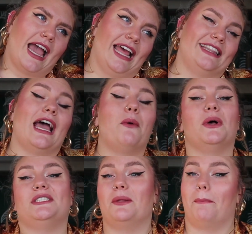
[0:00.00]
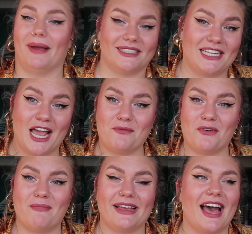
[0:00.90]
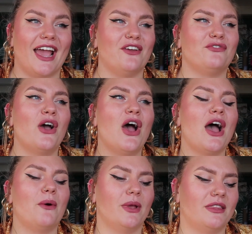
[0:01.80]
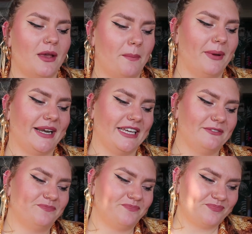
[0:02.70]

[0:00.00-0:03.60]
and that was the best time of my life with uh, Parim.